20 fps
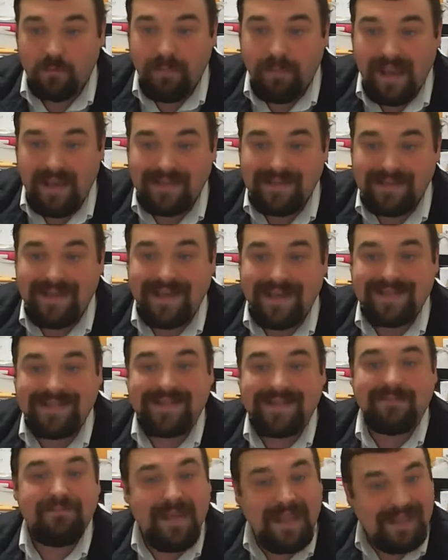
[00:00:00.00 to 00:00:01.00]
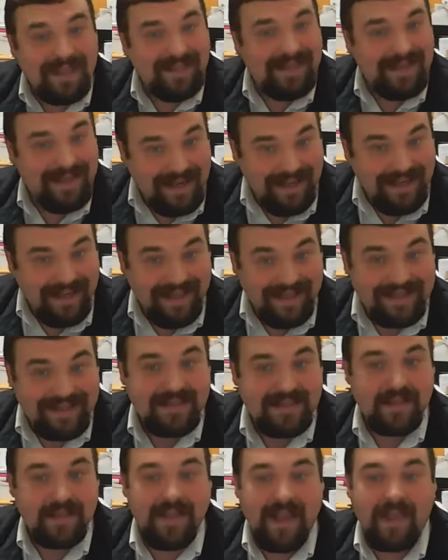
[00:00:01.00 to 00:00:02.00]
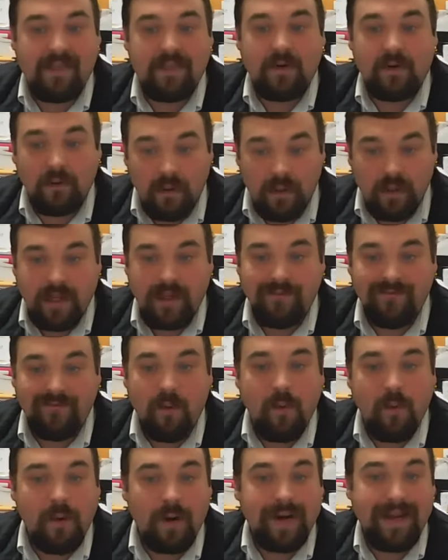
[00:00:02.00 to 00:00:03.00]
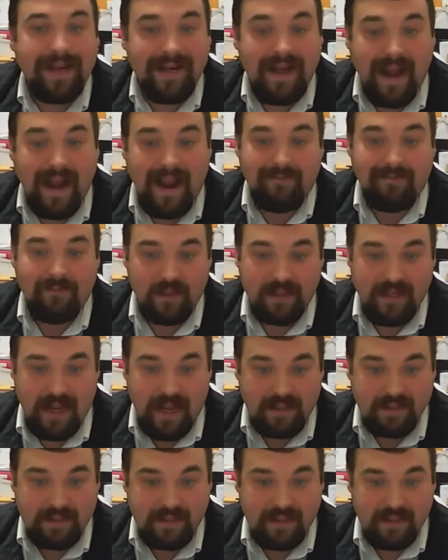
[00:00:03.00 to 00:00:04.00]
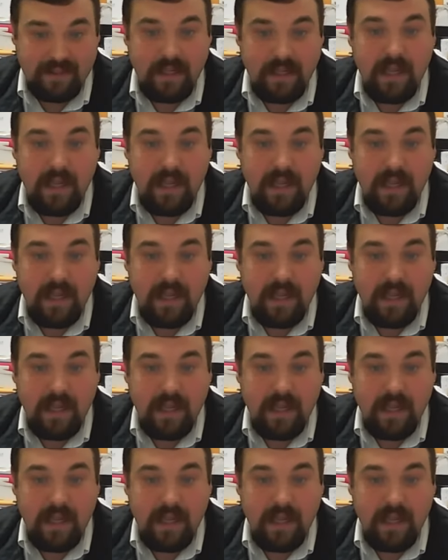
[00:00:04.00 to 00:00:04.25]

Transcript: basis to meet the needs that they're looking for in advertising.